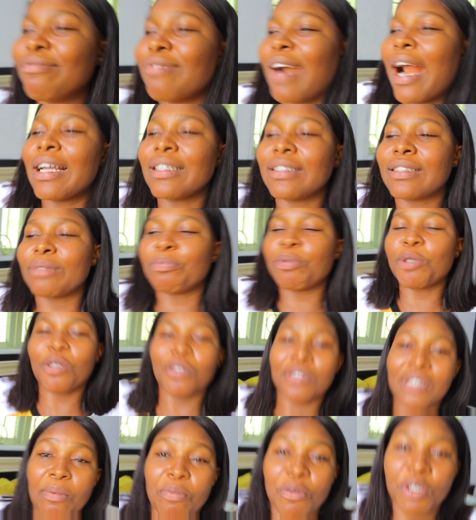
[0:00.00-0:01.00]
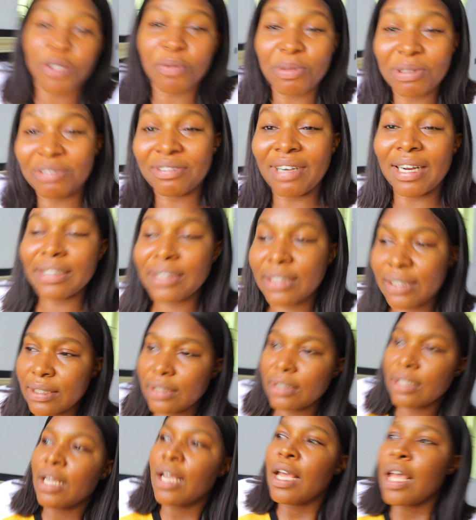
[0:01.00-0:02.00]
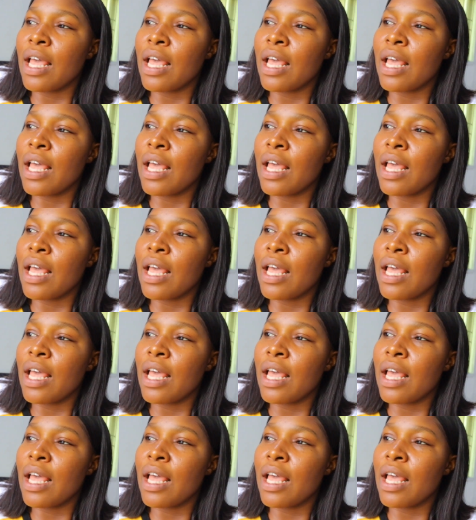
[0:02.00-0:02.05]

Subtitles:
rant, because I'm going to be ranting.